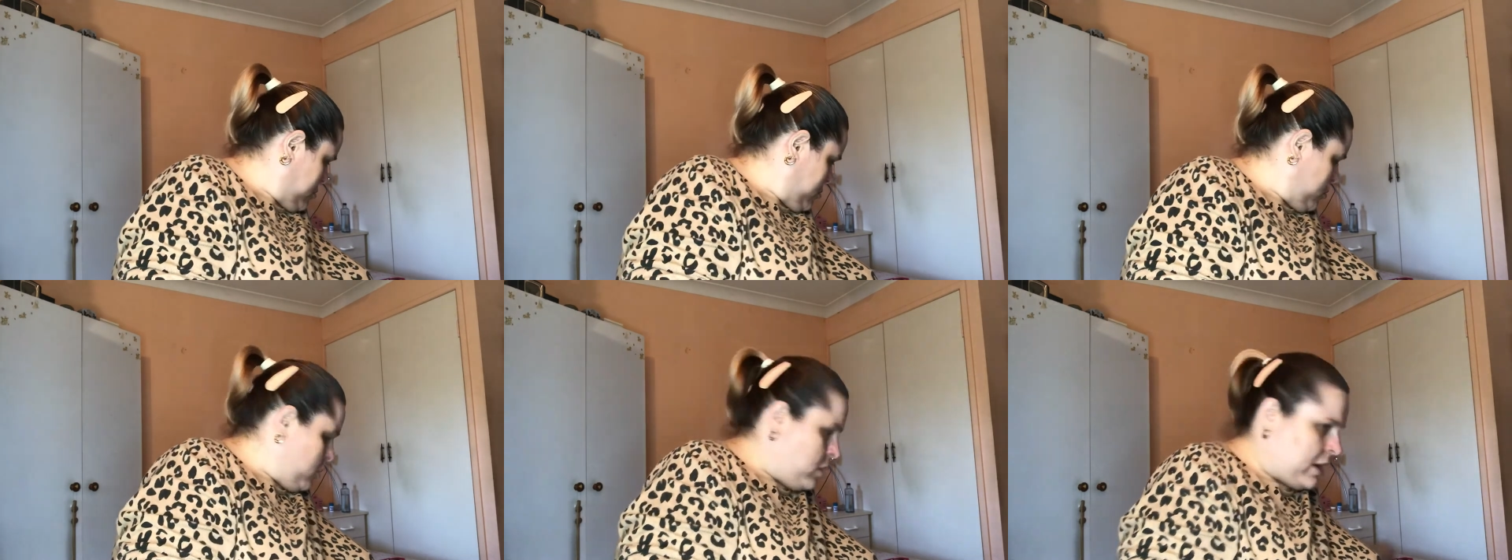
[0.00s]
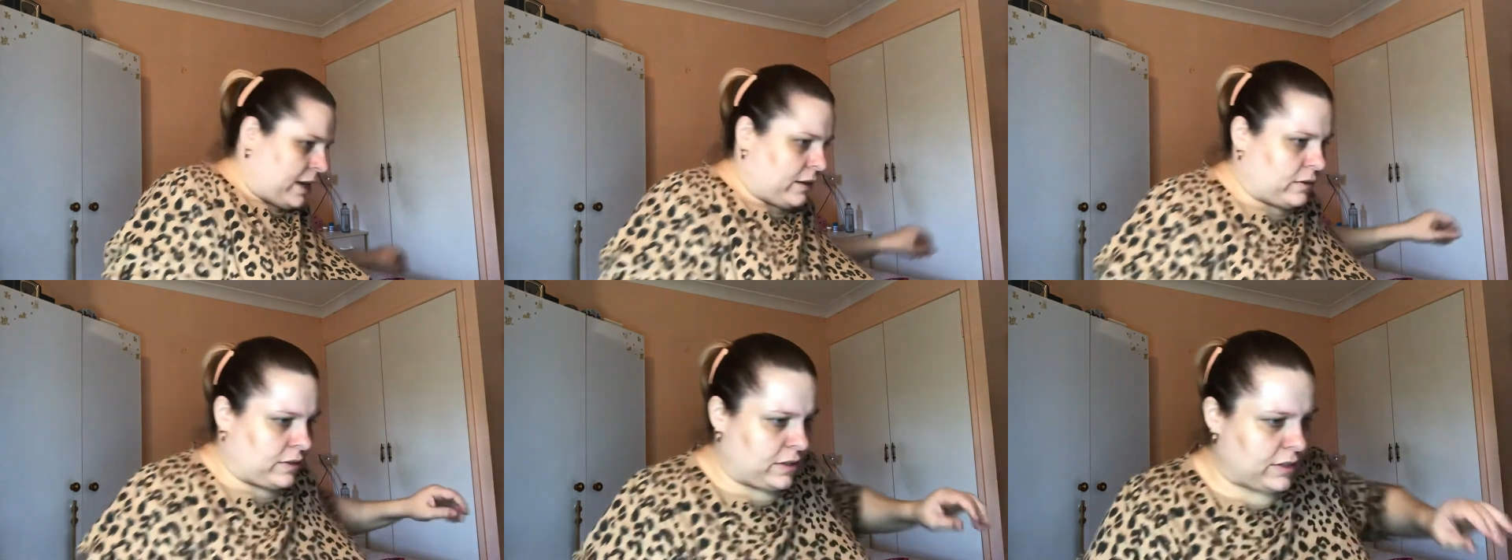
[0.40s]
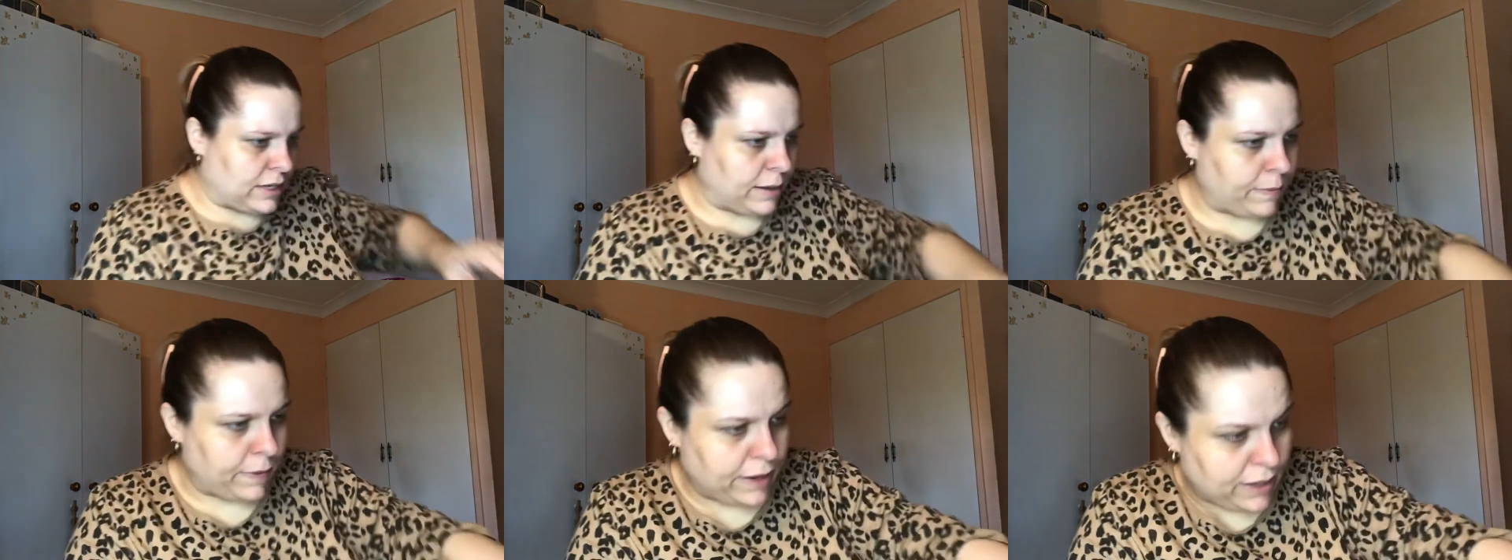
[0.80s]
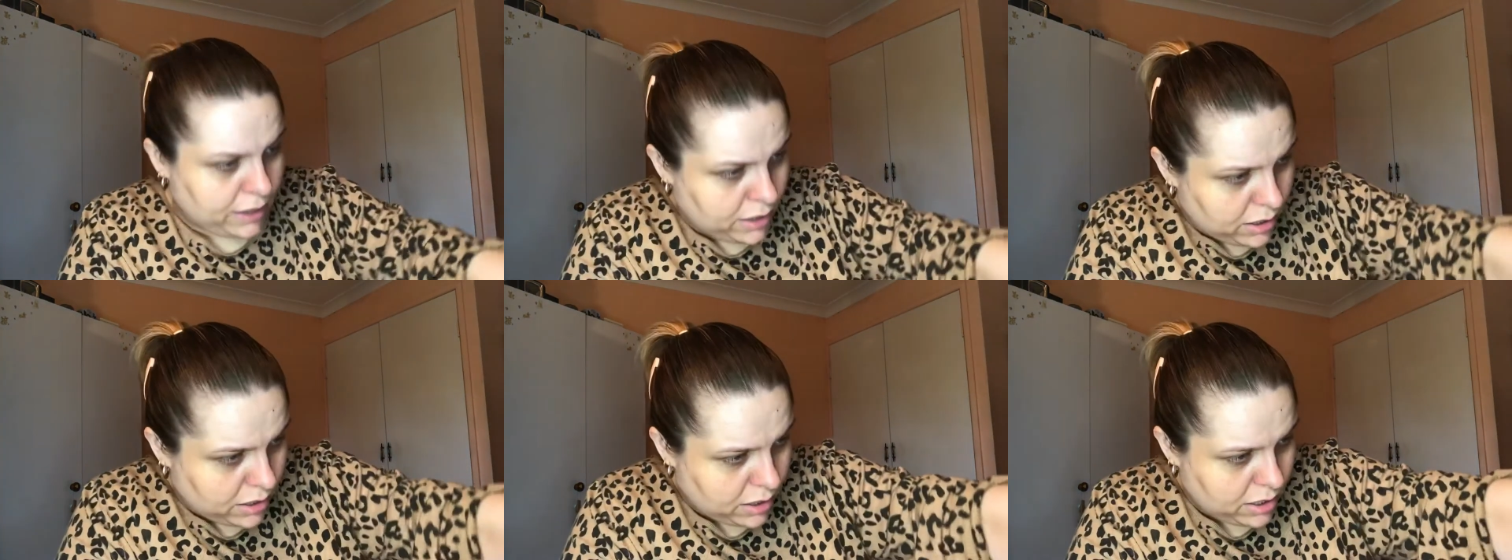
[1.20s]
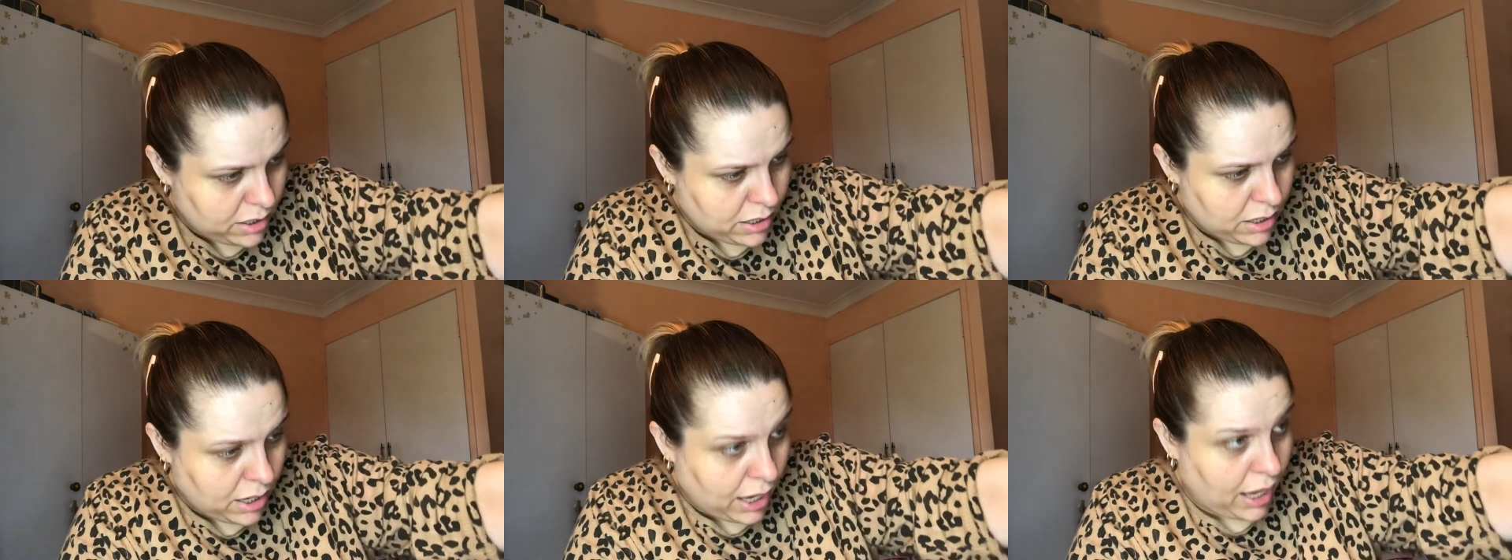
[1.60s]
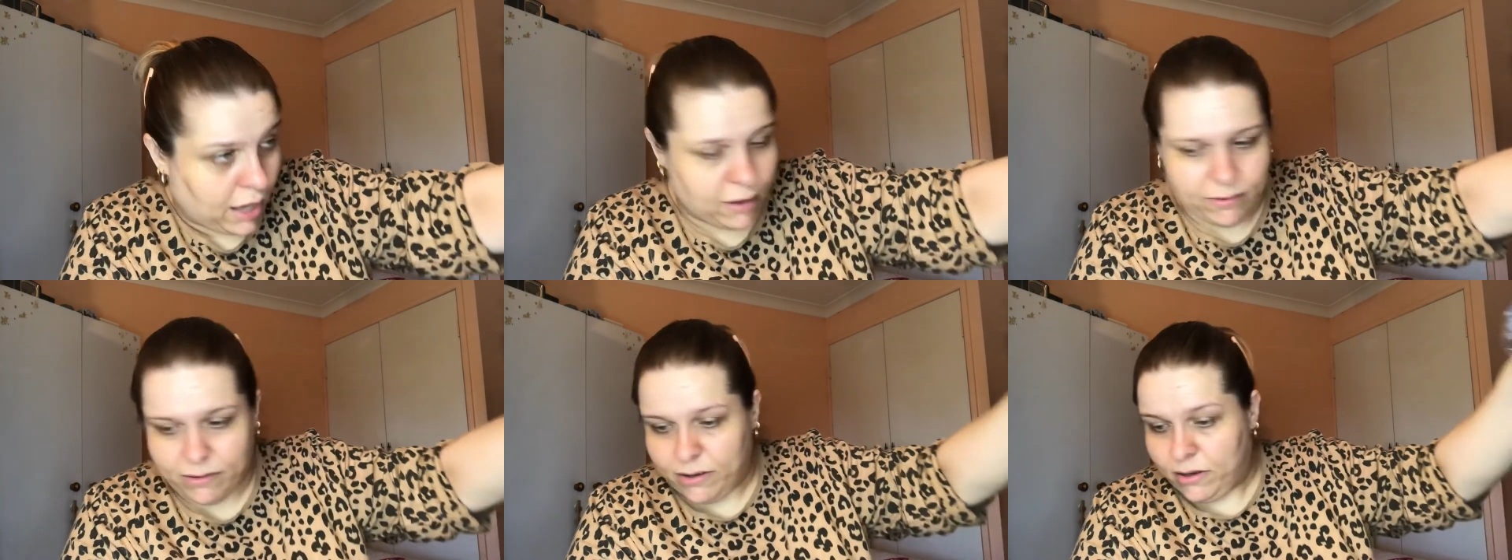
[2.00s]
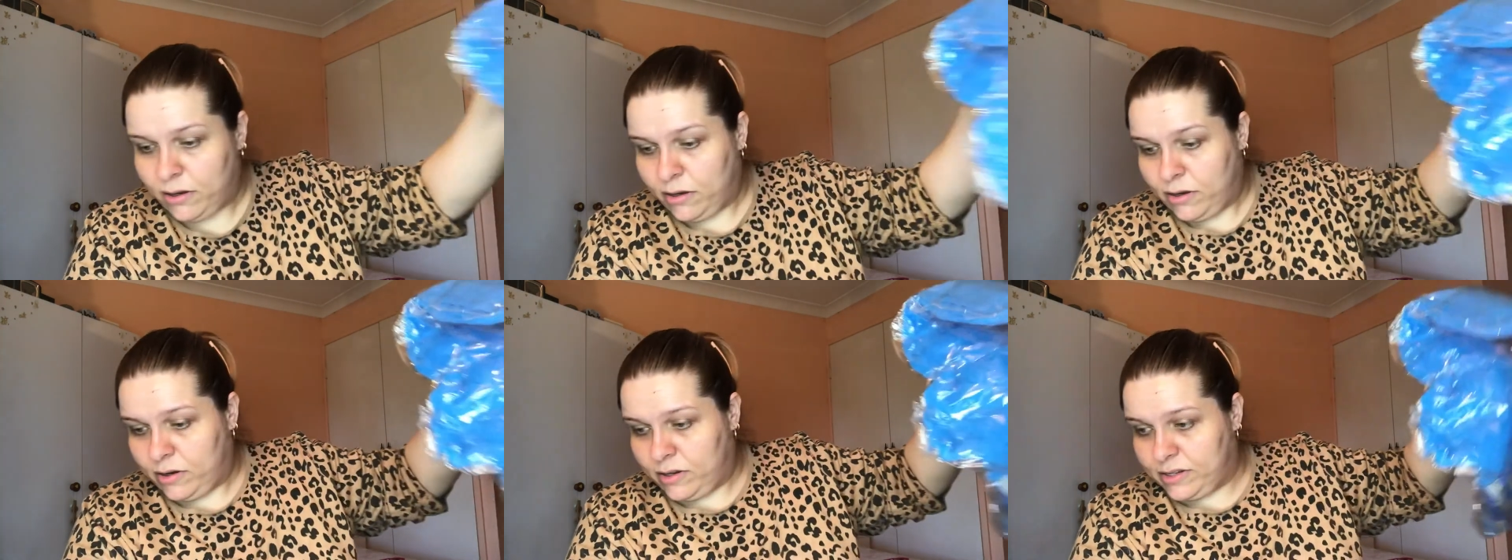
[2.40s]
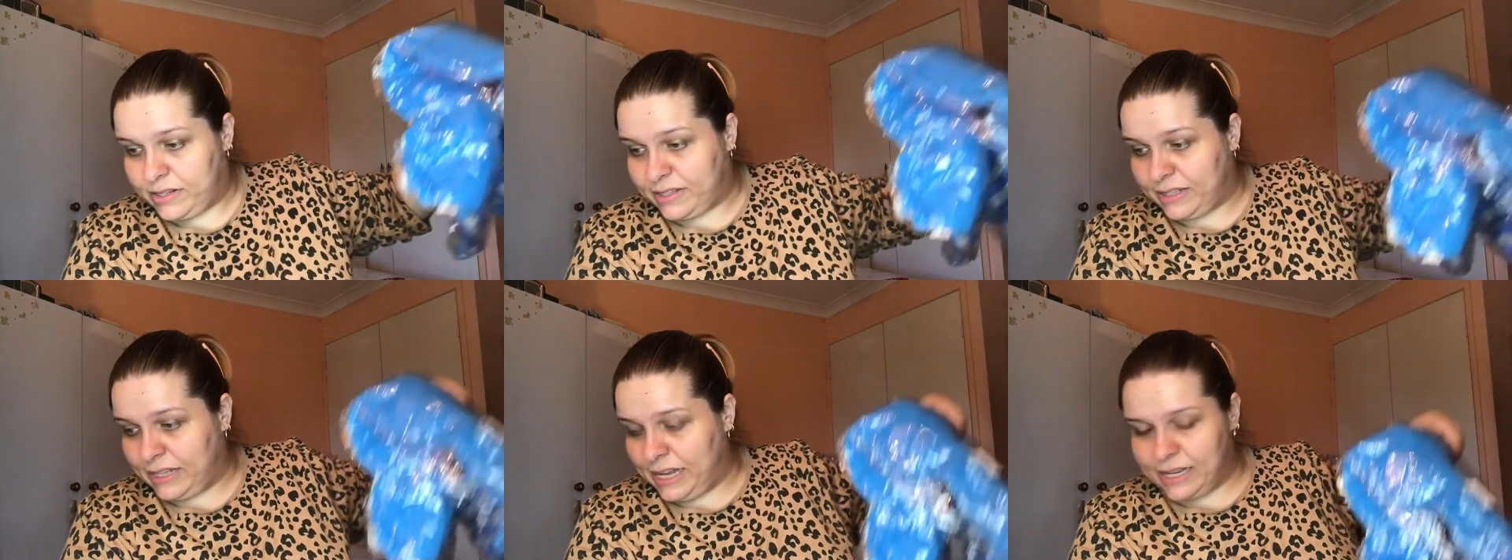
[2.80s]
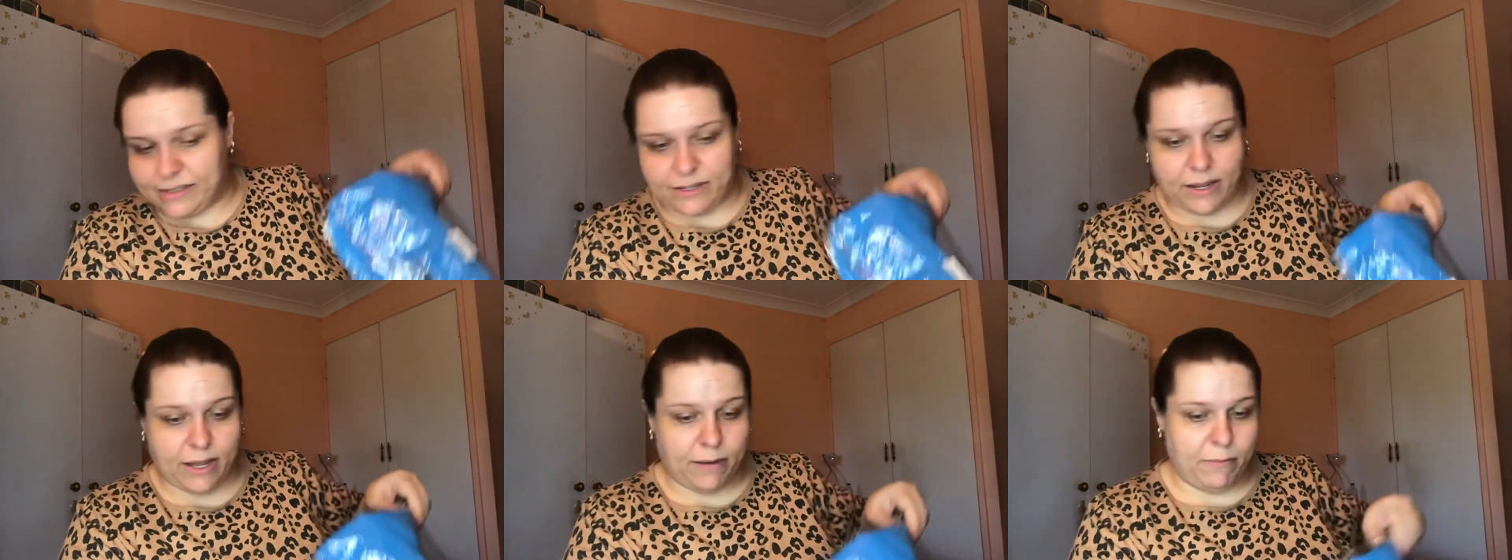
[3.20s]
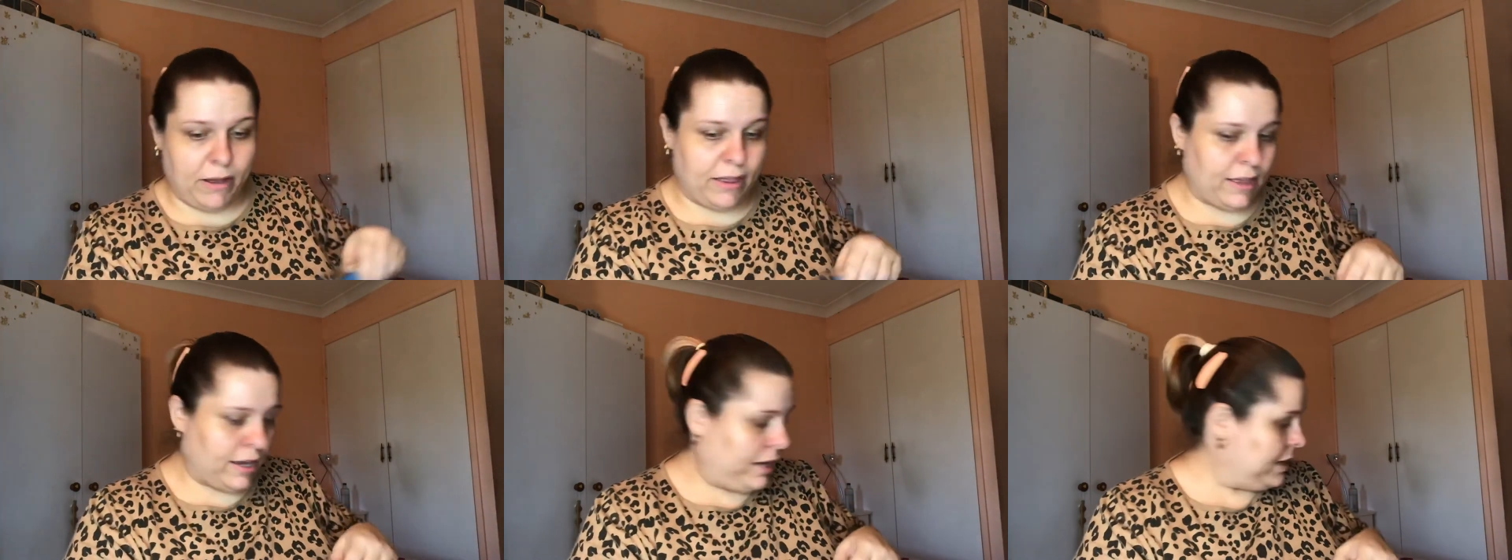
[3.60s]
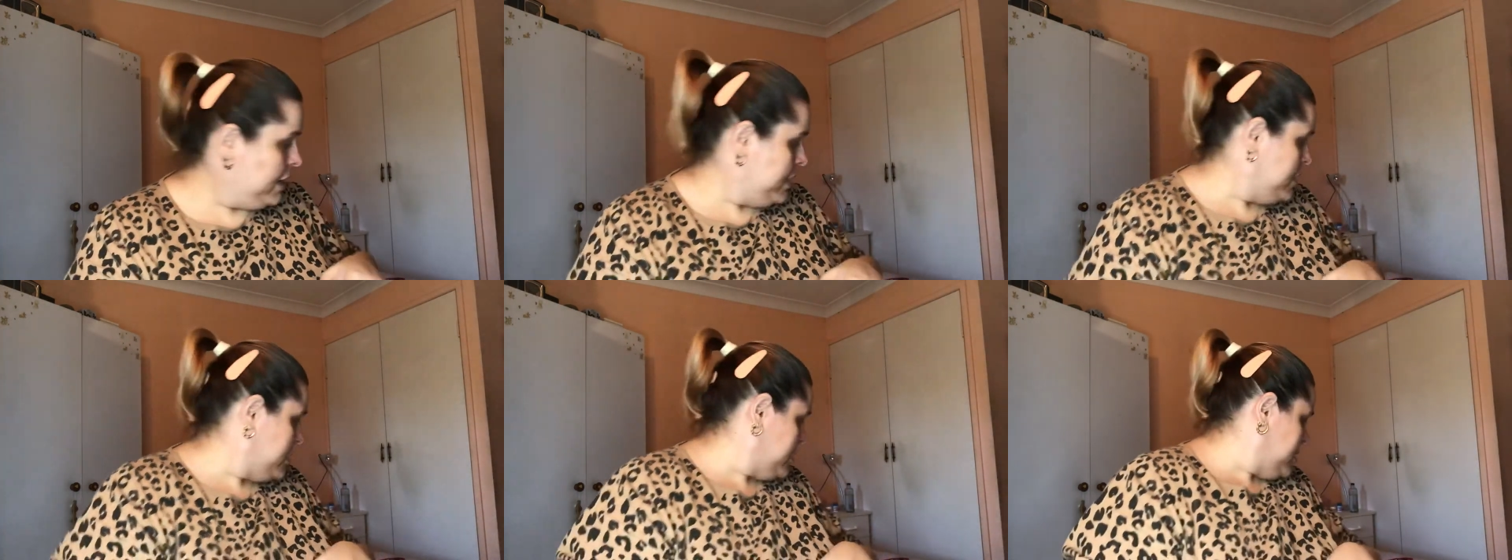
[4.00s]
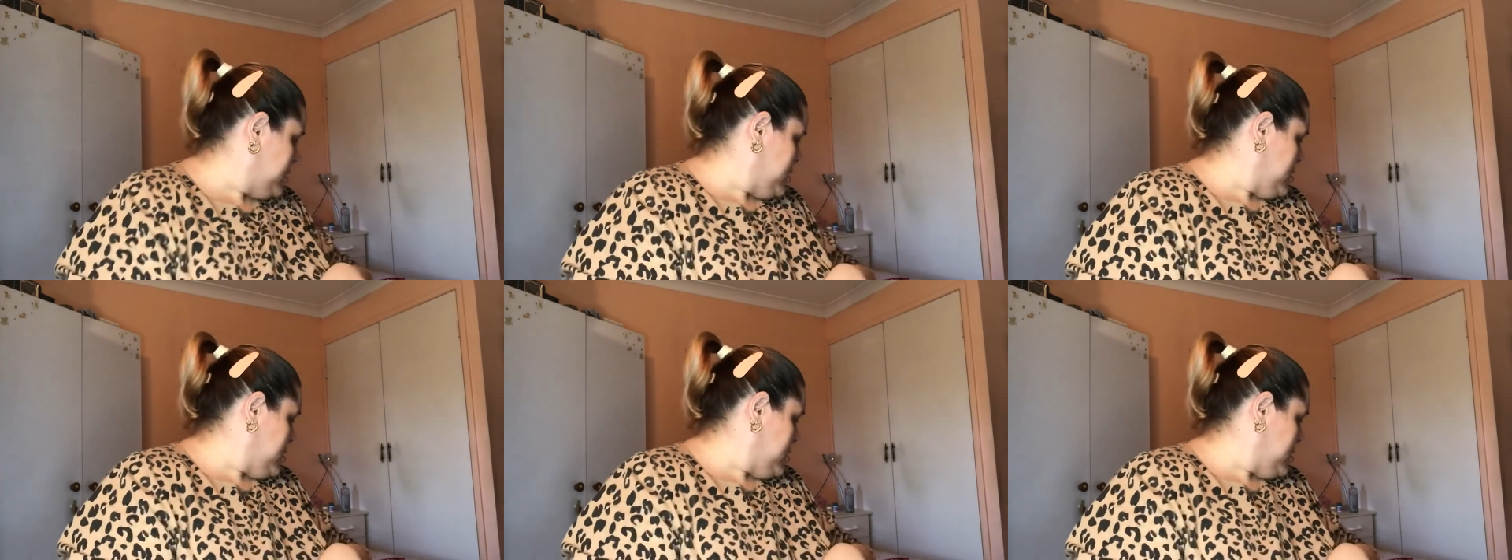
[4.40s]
What else is up here? Oh, is this the last item? I think it is.